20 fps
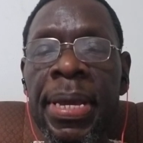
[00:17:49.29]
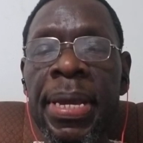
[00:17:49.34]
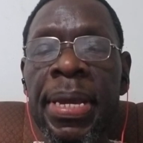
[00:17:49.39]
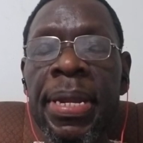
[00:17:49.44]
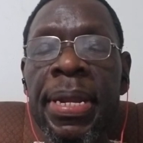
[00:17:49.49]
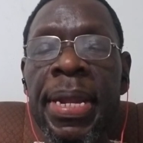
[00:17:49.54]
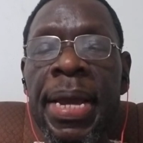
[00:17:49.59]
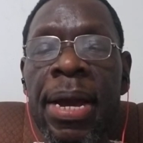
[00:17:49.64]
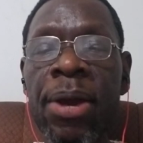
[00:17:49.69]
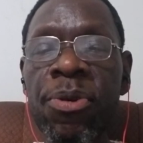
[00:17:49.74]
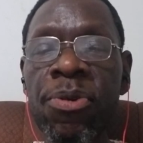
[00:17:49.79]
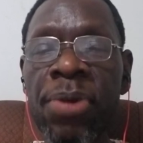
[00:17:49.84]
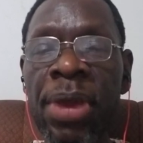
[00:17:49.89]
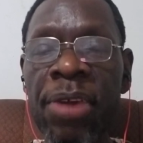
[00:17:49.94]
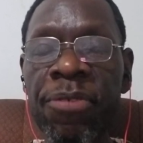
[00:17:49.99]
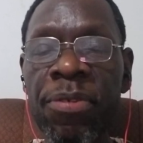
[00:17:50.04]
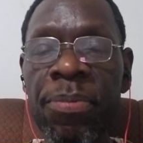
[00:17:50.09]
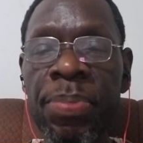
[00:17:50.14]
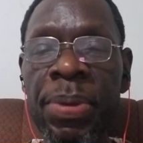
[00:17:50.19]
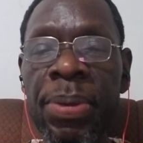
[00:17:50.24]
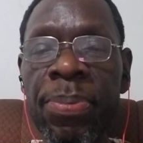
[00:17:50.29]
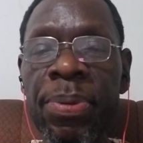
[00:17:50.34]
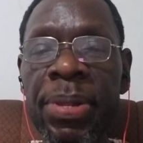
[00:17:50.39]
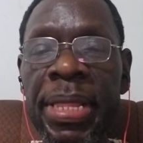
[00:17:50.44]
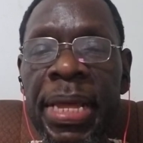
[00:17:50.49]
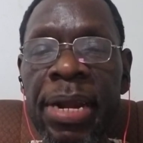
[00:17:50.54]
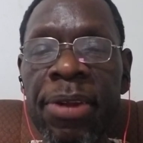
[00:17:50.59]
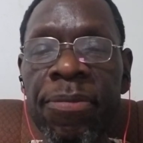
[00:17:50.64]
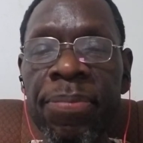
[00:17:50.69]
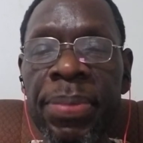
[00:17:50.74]
Now you have a people
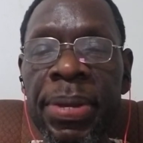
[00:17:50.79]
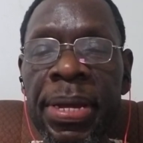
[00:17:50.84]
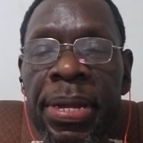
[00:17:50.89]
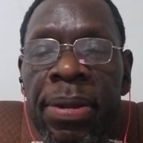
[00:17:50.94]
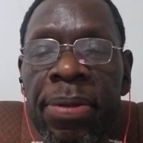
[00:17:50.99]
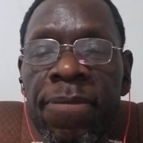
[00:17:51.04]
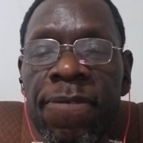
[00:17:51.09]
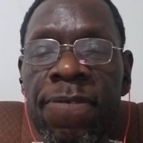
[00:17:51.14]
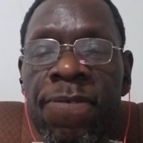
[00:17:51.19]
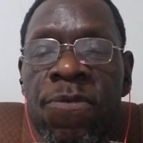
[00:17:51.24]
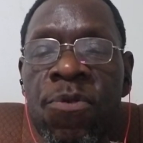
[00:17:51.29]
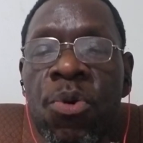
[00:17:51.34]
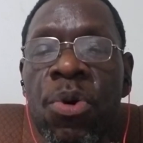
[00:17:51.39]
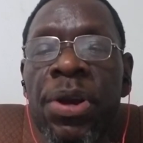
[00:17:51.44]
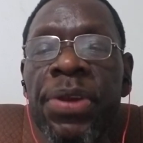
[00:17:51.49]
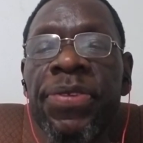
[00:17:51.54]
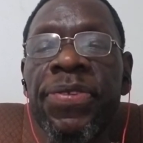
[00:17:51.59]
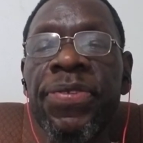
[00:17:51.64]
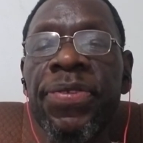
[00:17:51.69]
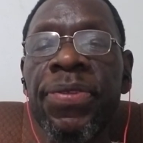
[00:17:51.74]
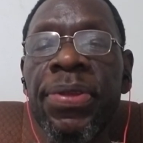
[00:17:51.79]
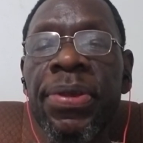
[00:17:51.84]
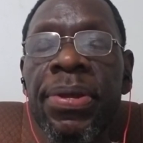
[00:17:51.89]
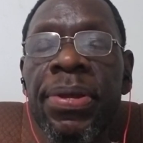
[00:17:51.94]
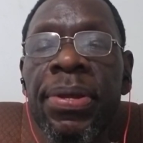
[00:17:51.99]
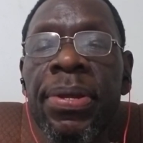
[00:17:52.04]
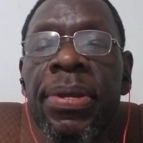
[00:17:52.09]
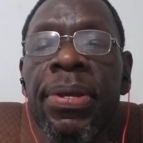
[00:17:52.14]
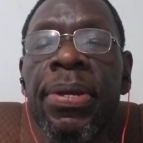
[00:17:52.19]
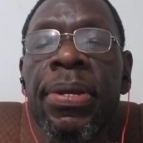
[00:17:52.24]
that have been forced
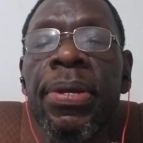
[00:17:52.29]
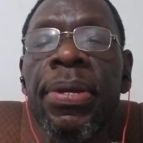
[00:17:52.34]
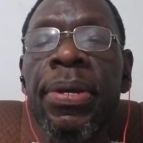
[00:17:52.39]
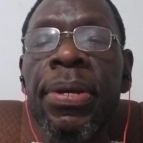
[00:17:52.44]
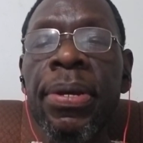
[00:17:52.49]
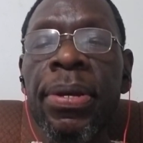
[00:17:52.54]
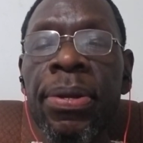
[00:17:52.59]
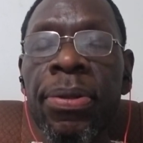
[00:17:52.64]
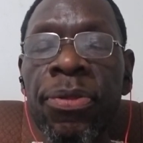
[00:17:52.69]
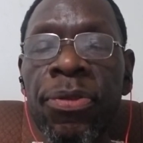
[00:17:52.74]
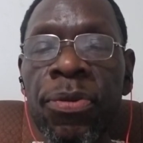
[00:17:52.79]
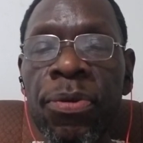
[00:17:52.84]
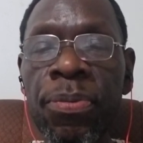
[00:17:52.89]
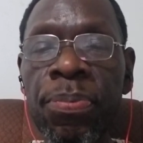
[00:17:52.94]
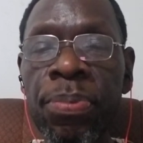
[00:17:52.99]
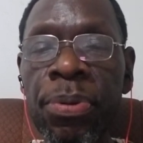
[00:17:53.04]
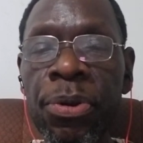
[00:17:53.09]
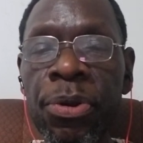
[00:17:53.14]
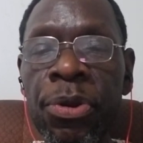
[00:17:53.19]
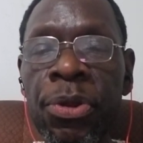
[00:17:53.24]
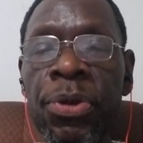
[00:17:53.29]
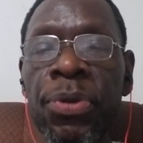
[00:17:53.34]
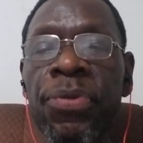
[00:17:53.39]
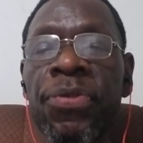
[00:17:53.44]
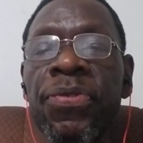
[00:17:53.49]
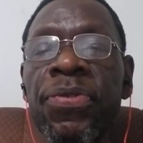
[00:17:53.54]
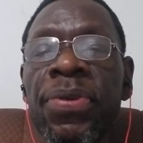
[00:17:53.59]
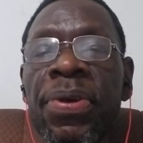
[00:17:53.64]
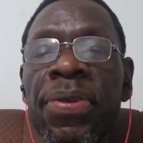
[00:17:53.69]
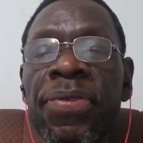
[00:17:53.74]
to
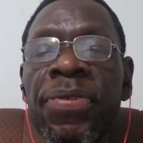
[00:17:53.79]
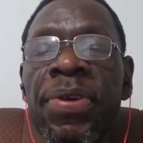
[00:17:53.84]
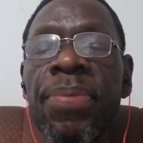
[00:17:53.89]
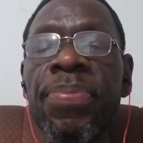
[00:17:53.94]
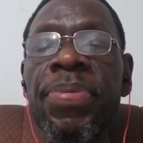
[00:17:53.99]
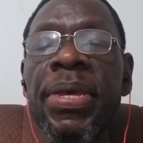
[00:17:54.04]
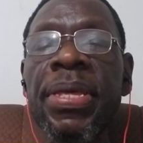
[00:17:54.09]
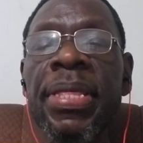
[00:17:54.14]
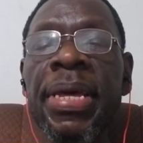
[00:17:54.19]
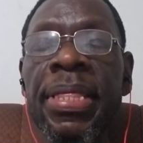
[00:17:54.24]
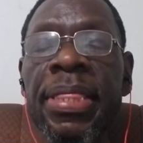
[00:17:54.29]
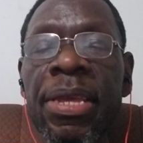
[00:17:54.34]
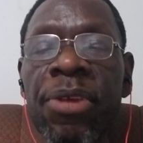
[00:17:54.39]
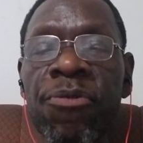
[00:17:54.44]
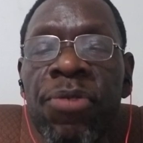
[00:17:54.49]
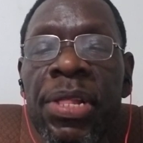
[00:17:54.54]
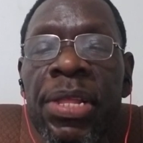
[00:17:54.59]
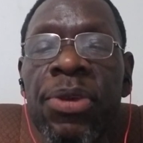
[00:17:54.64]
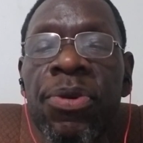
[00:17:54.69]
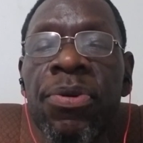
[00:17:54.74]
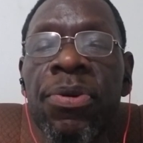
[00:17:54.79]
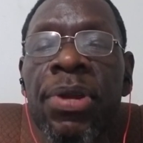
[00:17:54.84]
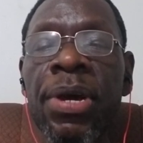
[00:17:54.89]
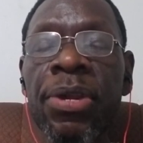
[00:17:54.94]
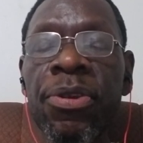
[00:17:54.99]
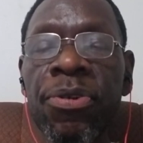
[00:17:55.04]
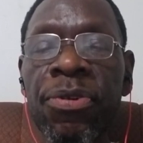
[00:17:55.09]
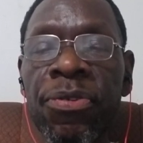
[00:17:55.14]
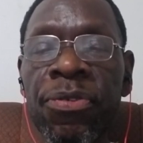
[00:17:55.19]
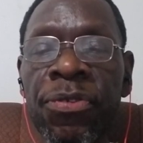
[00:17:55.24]
produce something that they really could not
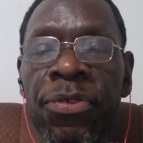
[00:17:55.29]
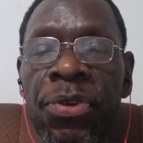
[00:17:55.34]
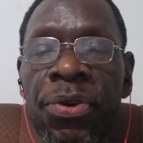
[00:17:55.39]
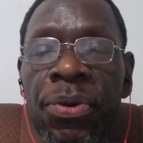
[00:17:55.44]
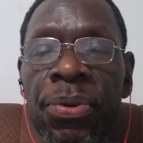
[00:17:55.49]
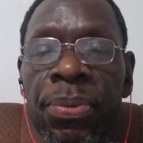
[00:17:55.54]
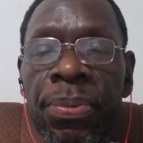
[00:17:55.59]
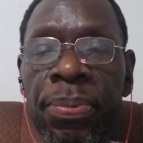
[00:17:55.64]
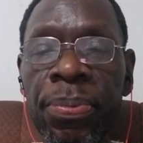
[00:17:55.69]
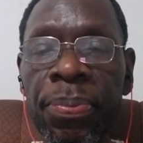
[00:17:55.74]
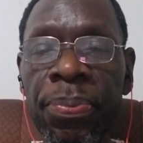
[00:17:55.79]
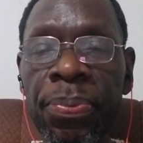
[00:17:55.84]
consume.